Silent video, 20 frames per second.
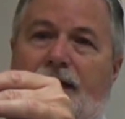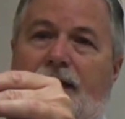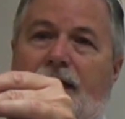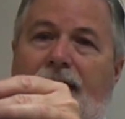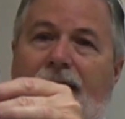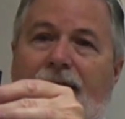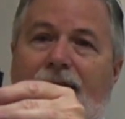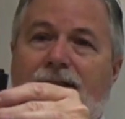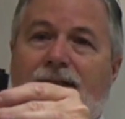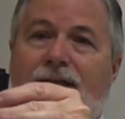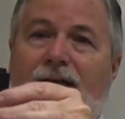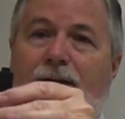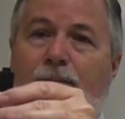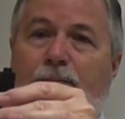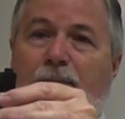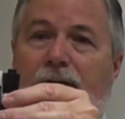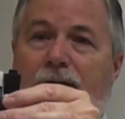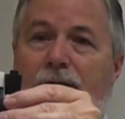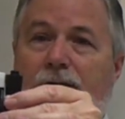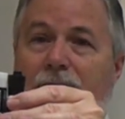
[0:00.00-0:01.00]
of
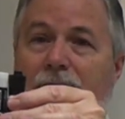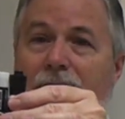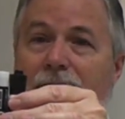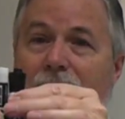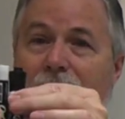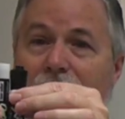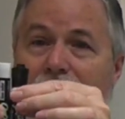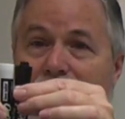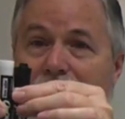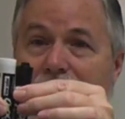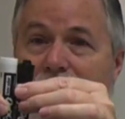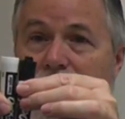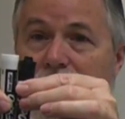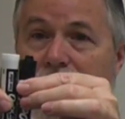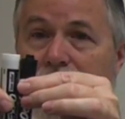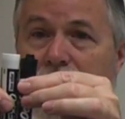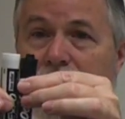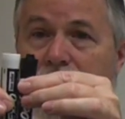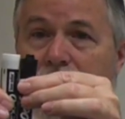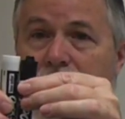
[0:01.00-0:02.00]
anti-parallel, right?
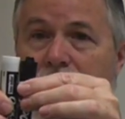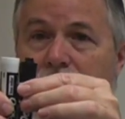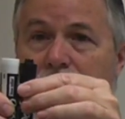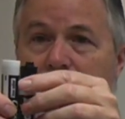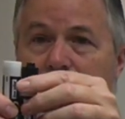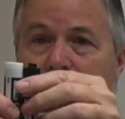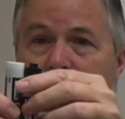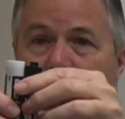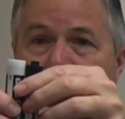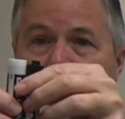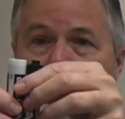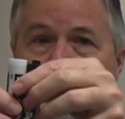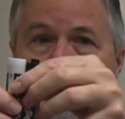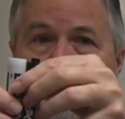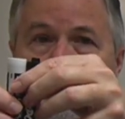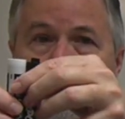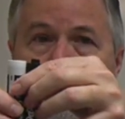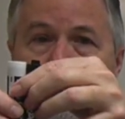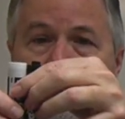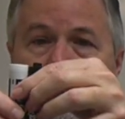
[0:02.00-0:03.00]
So
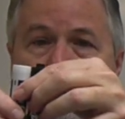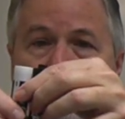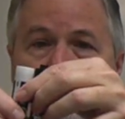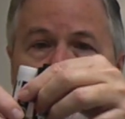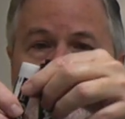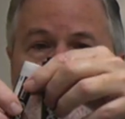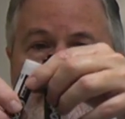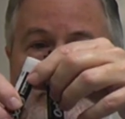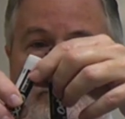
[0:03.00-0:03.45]
when we